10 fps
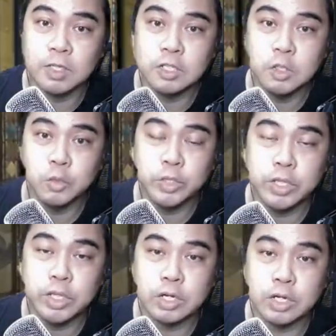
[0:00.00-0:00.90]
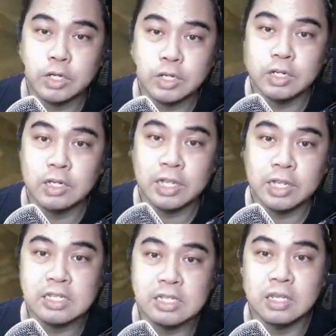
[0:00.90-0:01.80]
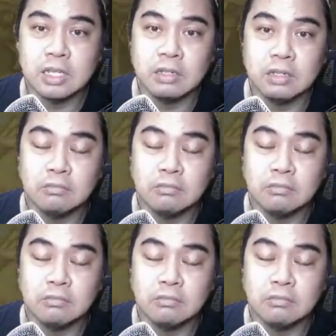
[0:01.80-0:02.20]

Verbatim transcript: new year in less than